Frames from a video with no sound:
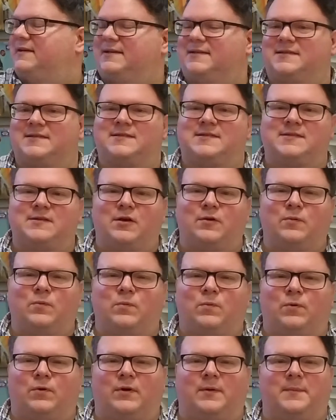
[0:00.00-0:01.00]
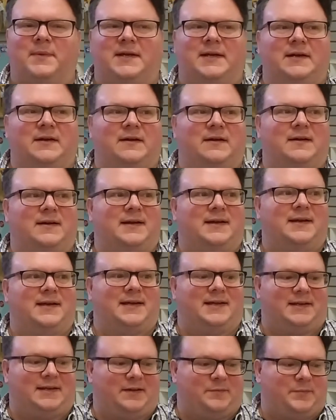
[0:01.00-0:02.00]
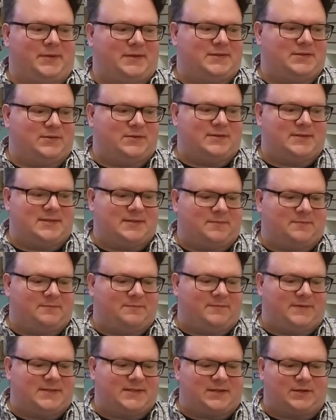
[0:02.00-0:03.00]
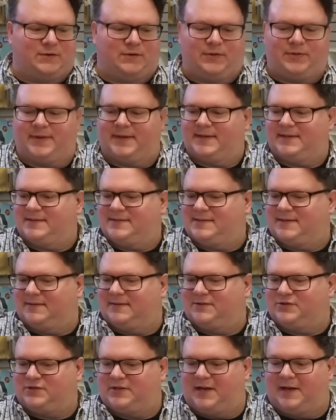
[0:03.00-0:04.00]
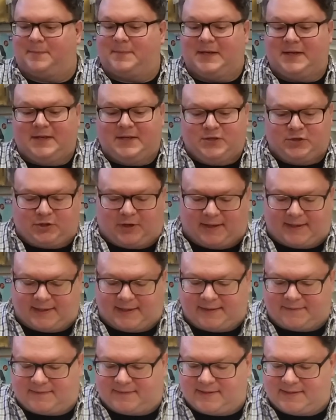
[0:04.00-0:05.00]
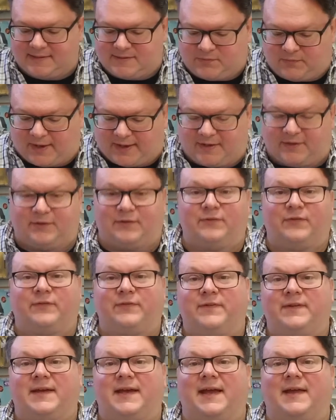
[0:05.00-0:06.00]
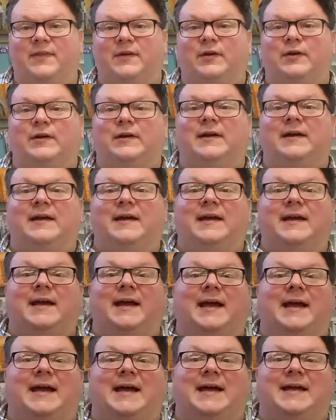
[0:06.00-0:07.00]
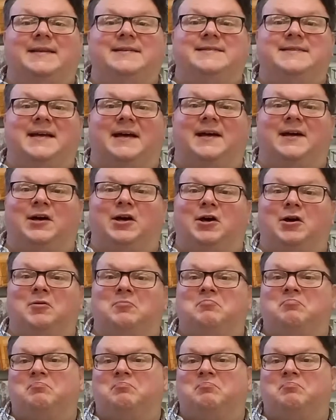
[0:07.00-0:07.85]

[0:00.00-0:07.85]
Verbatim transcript: it's so warm here and I've been doing some physical things in the shop trying to get these records together and uh,